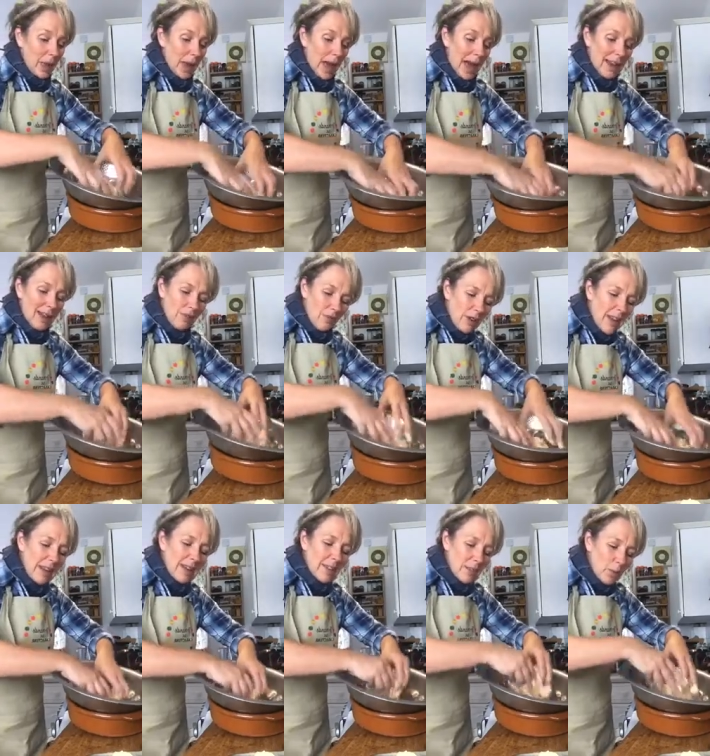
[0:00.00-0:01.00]
and it's
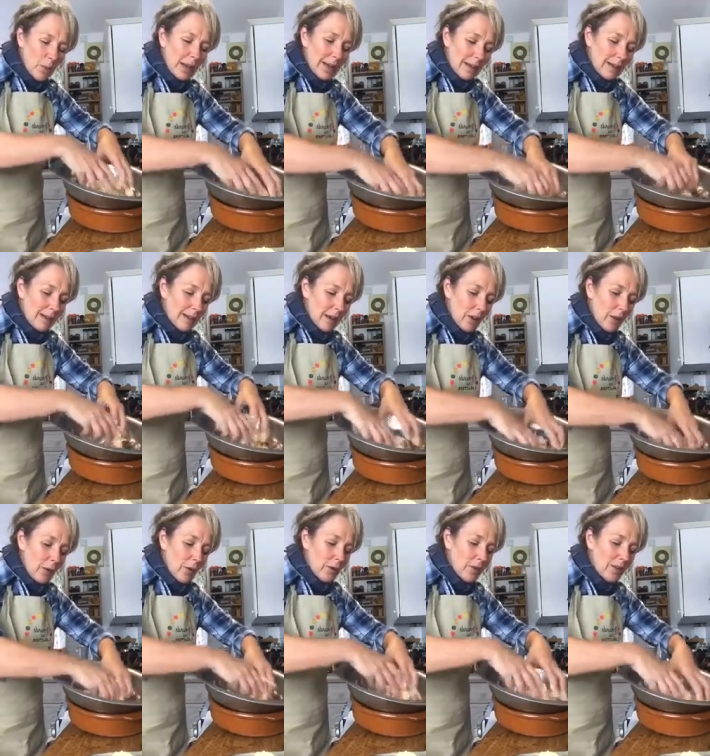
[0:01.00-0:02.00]
really sweet, you know?
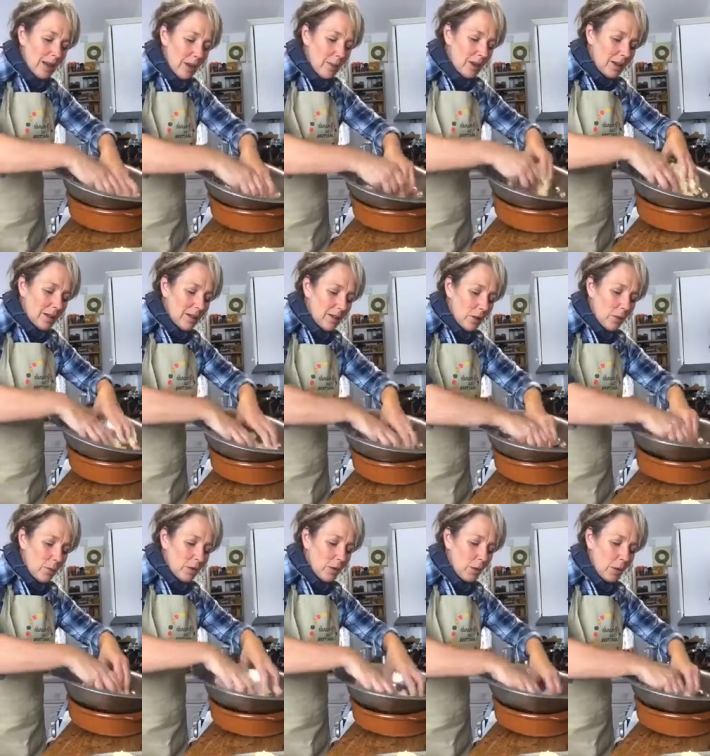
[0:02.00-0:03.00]
Cinnamon is super
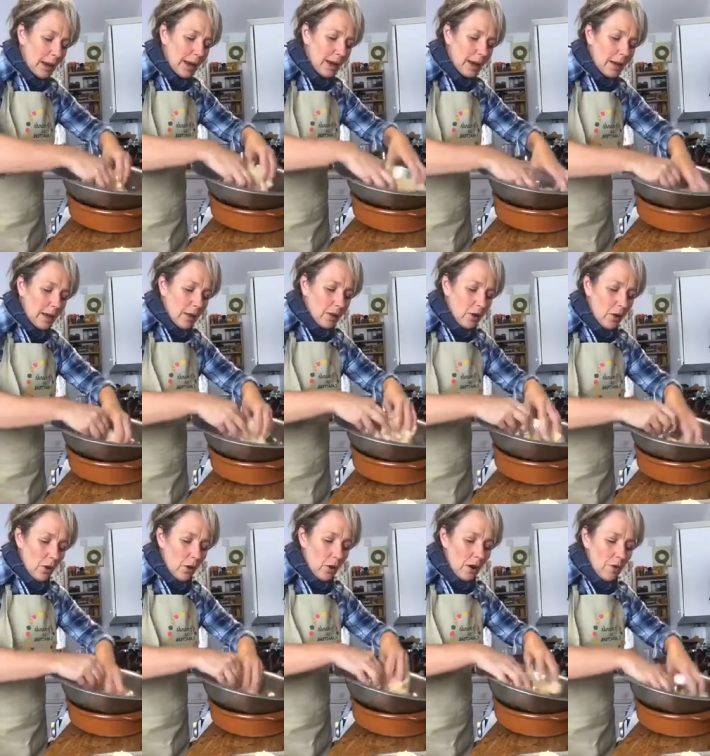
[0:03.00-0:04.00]
sweet. So
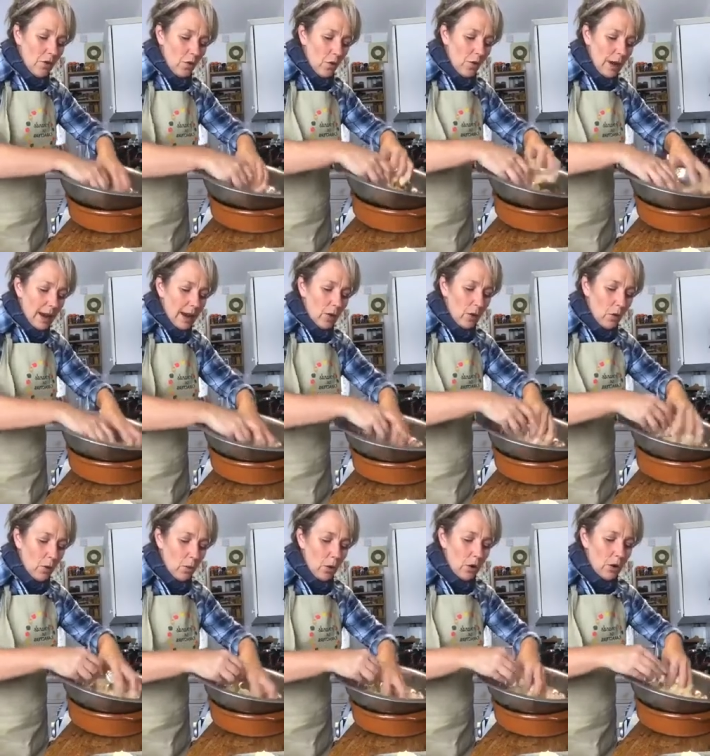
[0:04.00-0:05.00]
look, I've already got
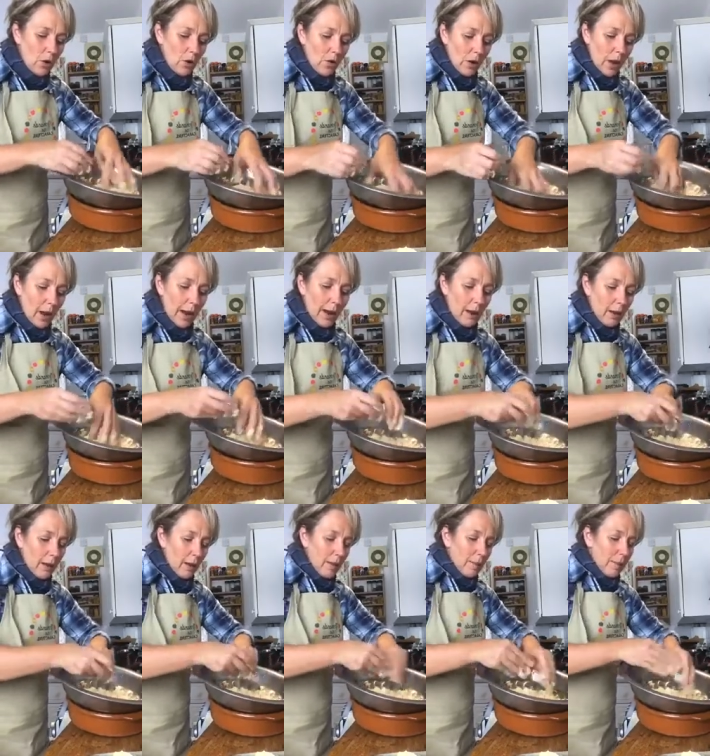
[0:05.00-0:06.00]
what looks like
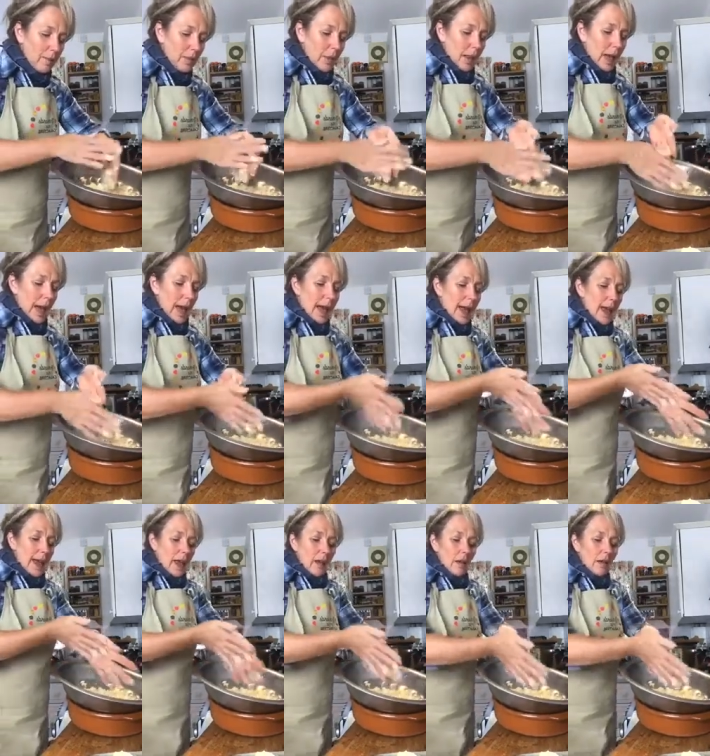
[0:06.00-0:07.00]
a,